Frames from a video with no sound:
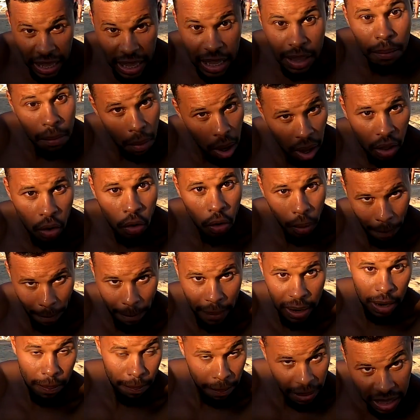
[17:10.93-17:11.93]
in my
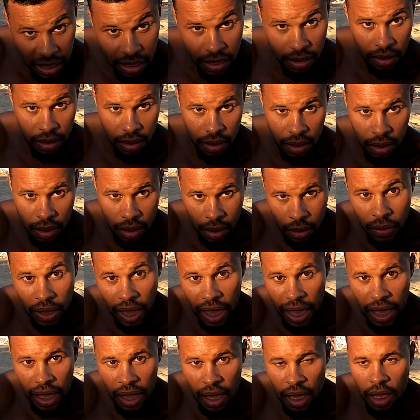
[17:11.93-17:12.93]
humble opinion,
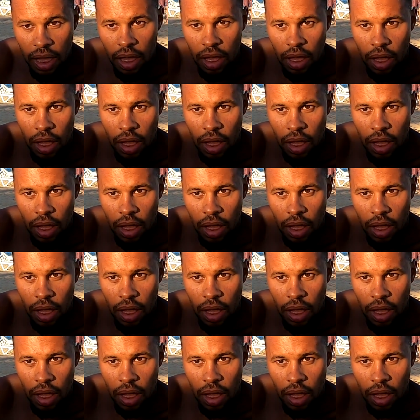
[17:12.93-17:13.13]
okay?